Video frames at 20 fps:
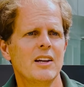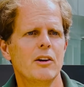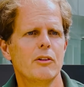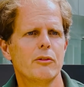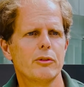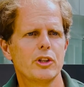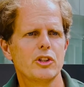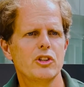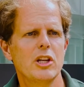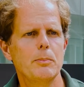
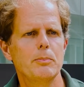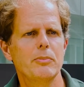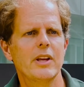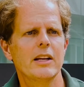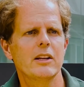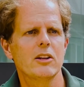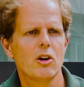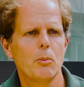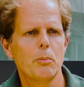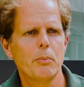For deep
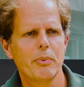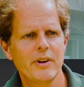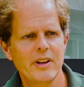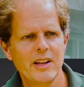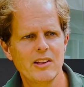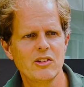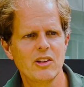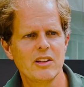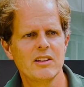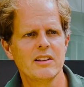tech
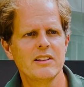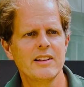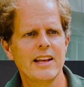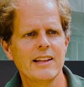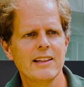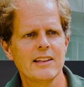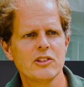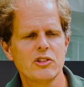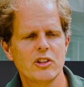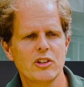companies in the
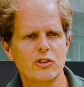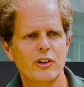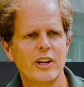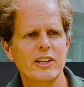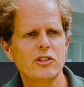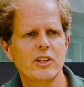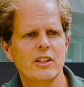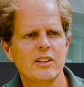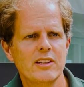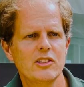Netherlands
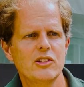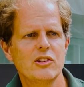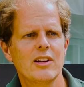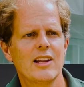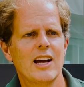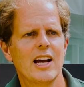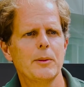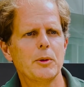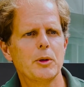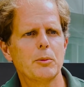addressing these
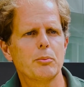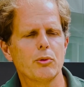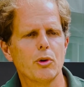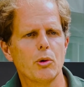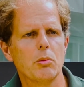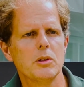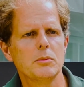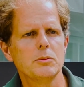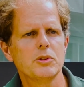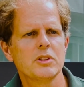climate
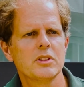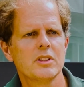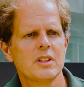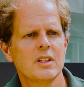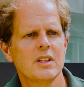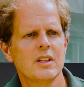problems,